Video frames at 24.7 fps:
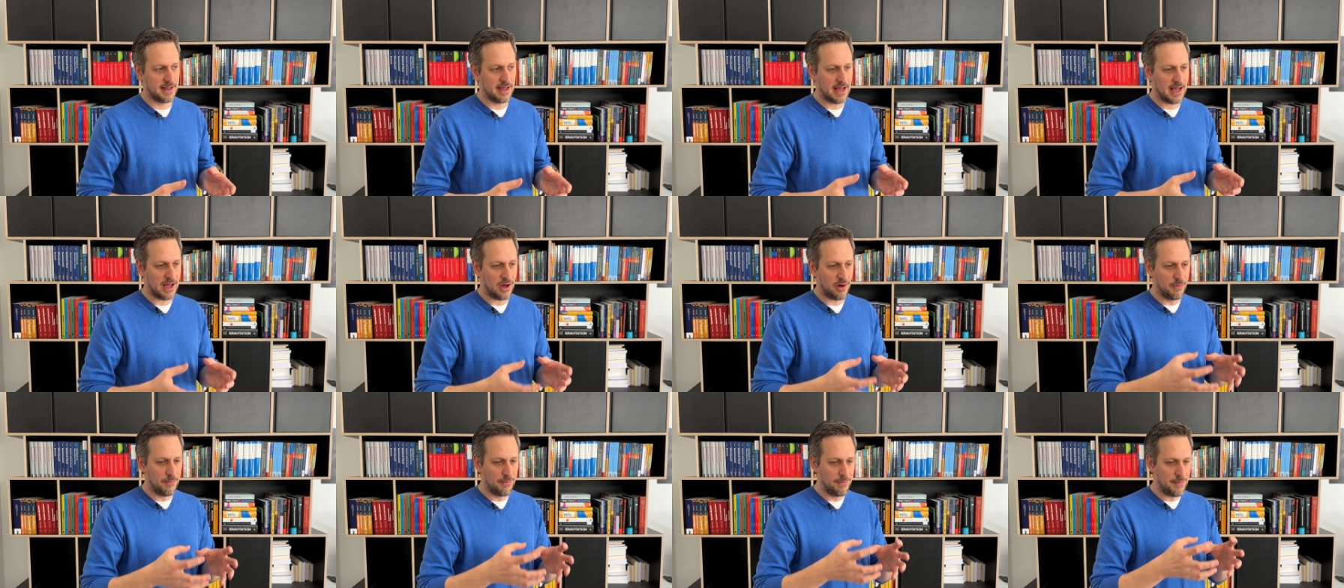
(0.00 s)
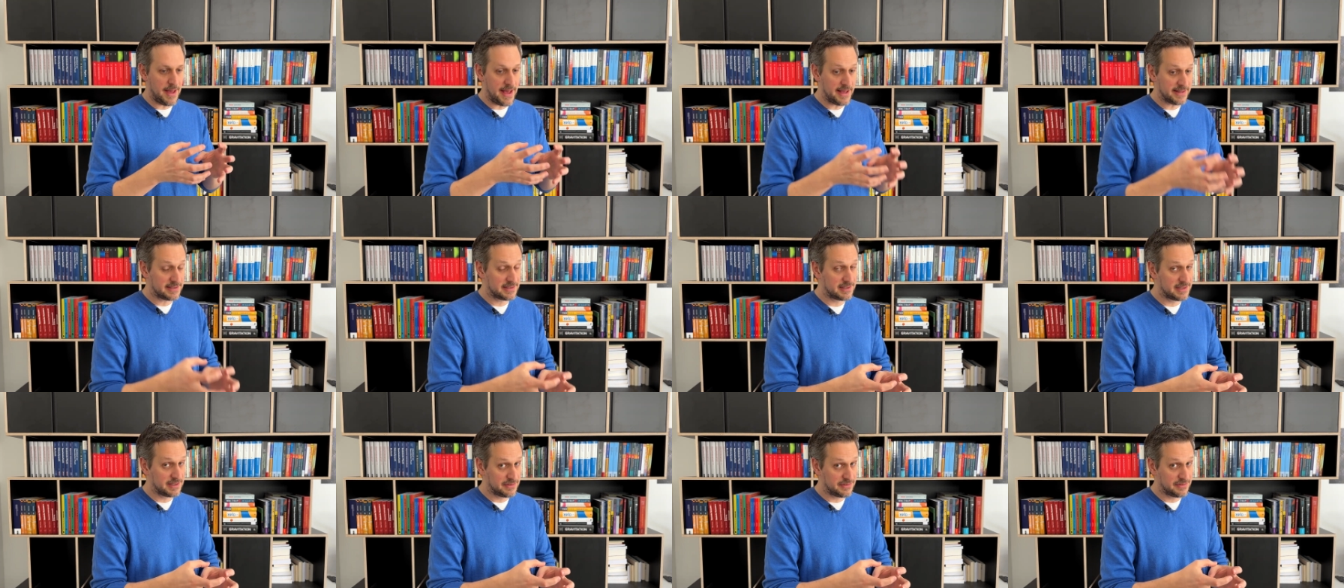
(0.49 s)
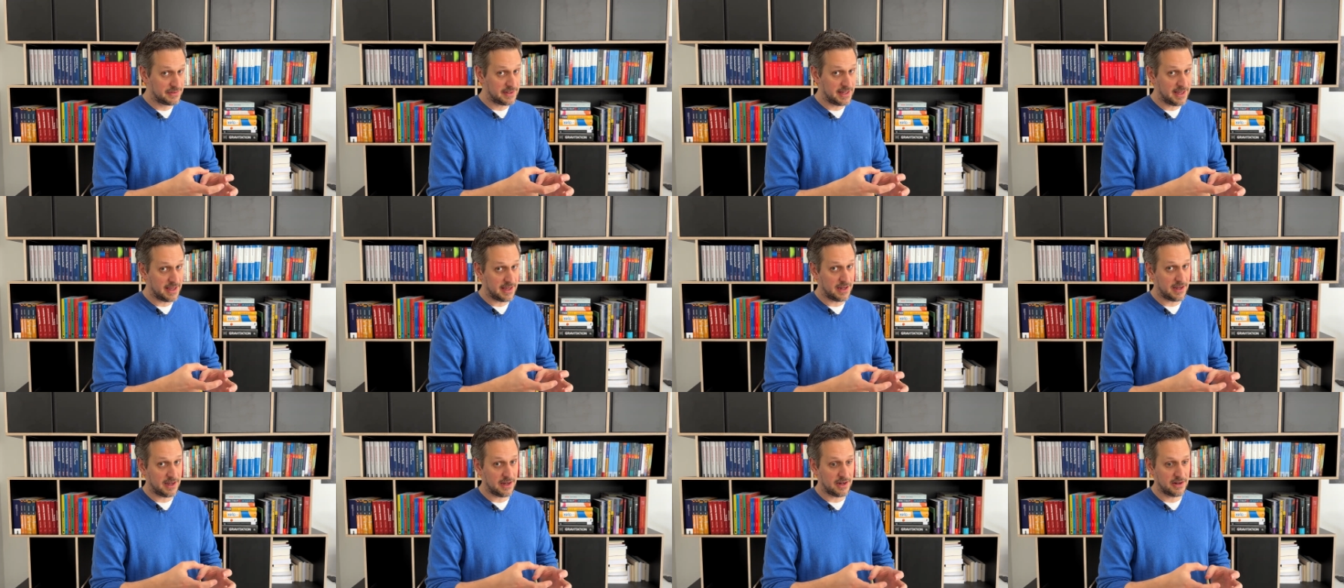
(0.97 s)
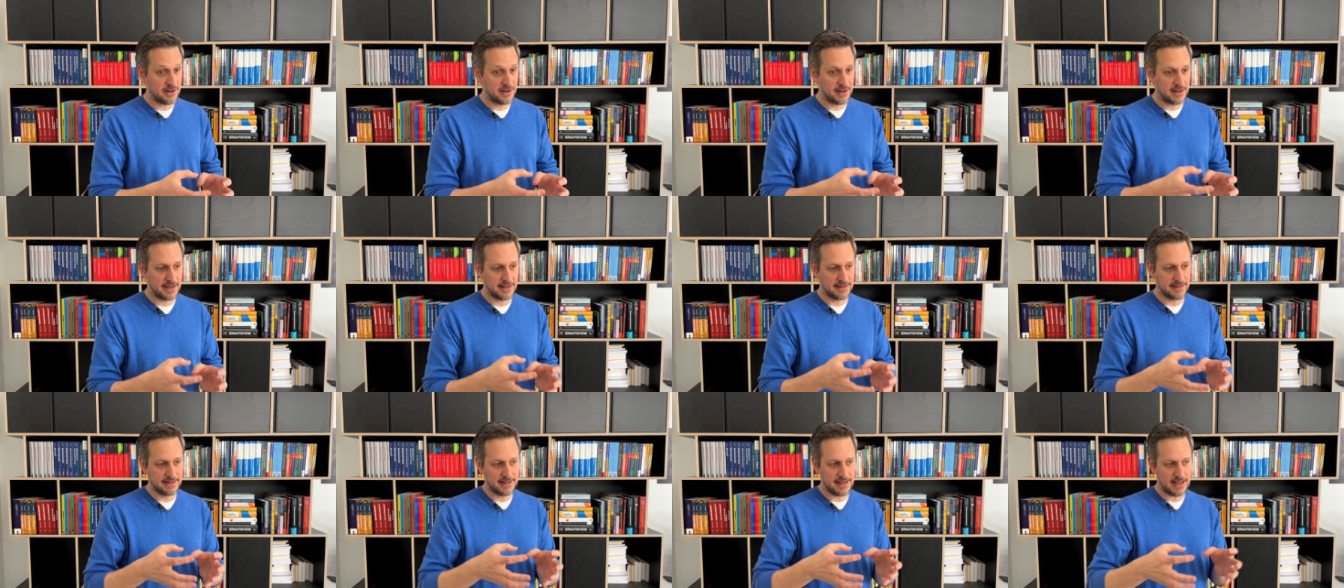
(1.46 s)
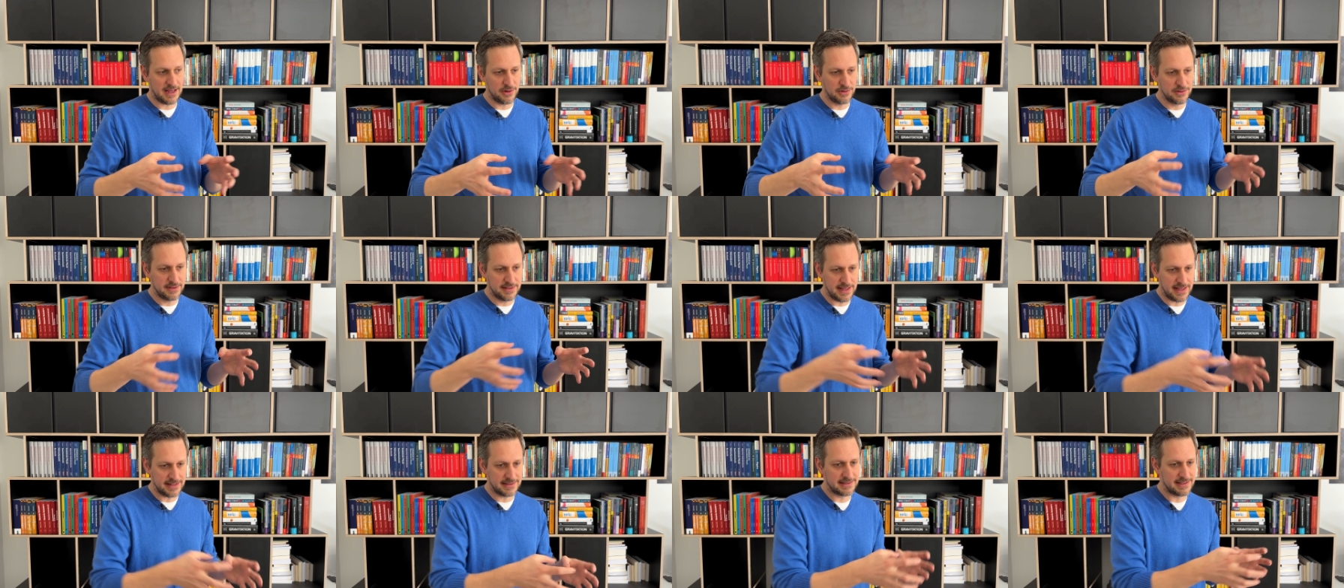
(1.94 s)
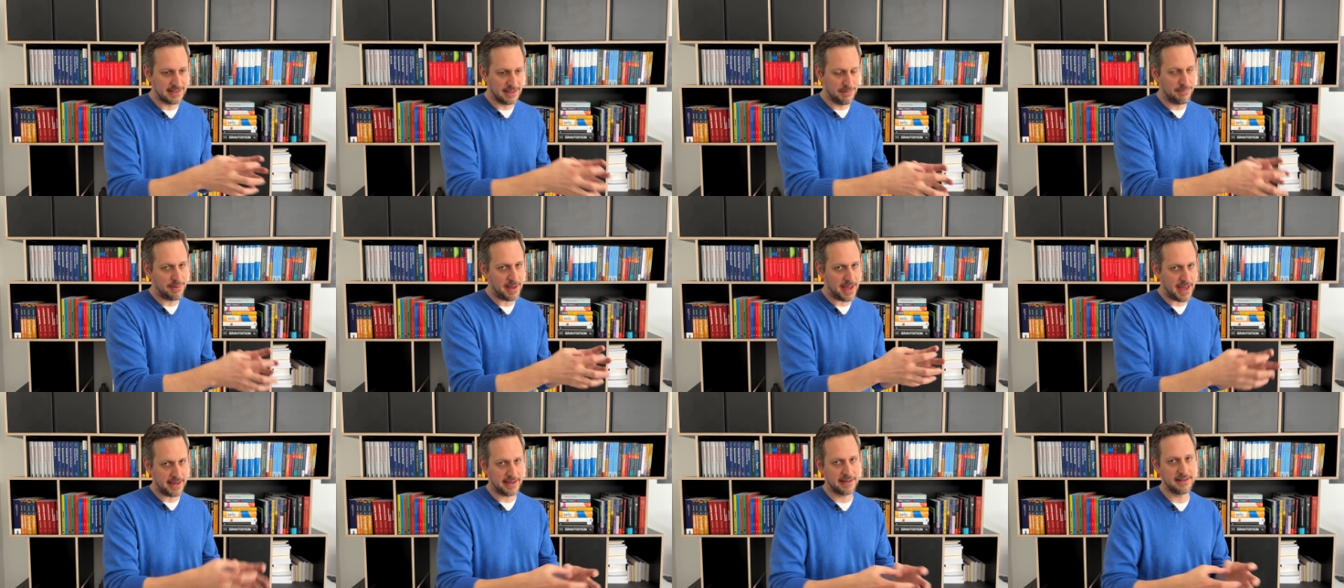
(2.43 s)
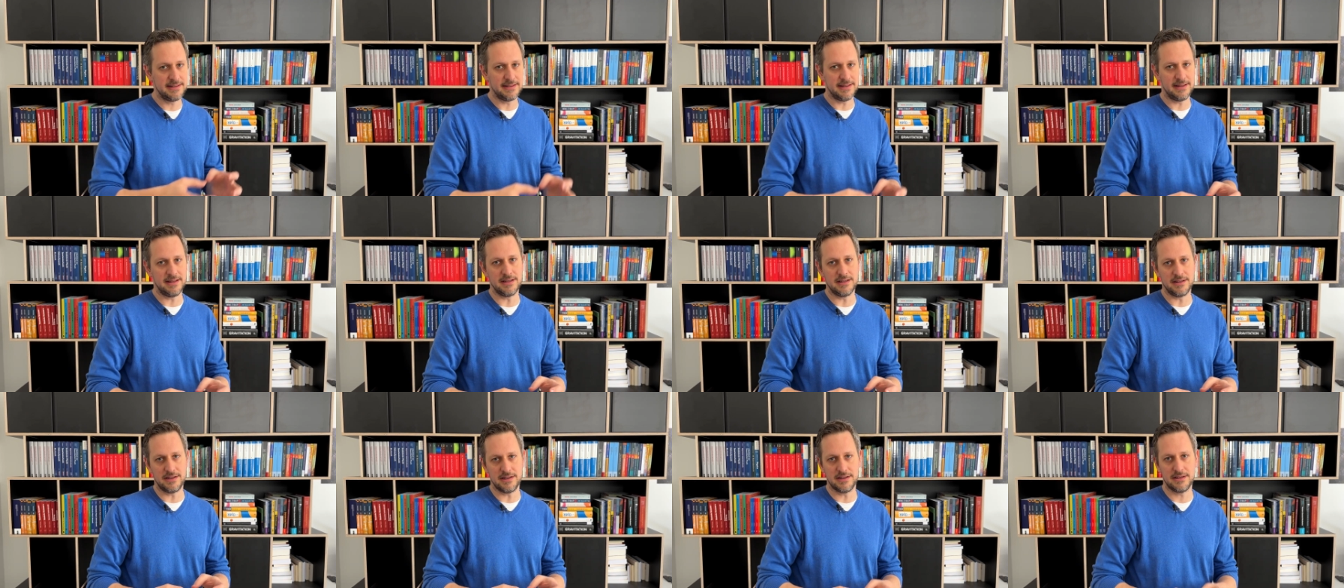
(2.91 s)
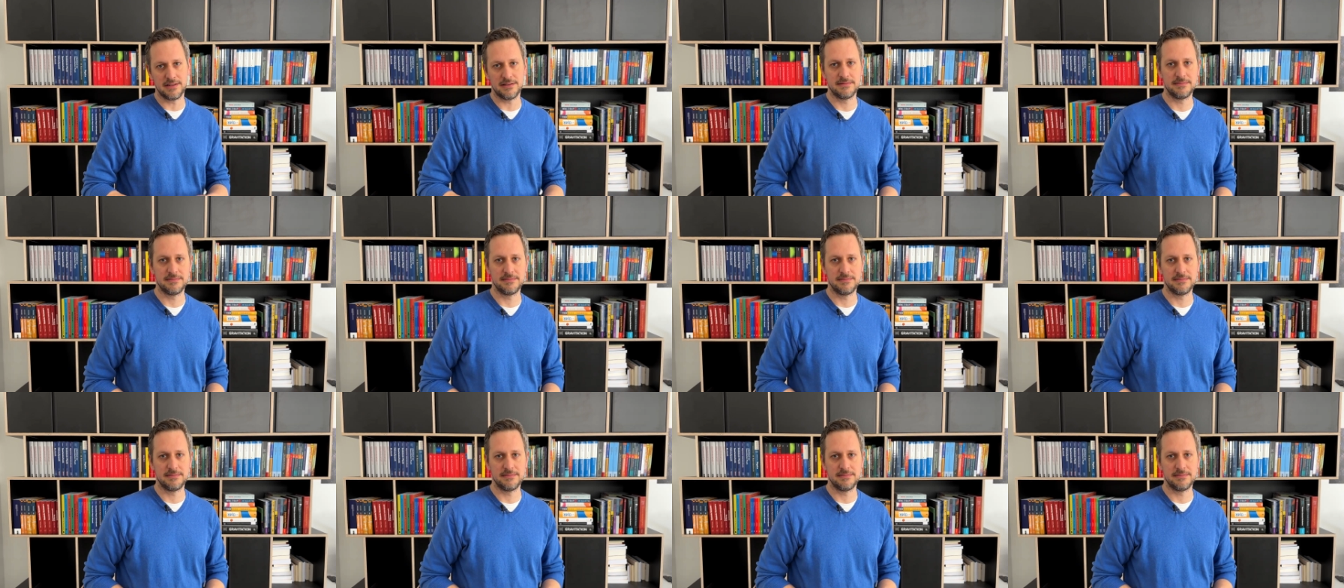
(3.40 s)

how massive they are and how densely packed they are.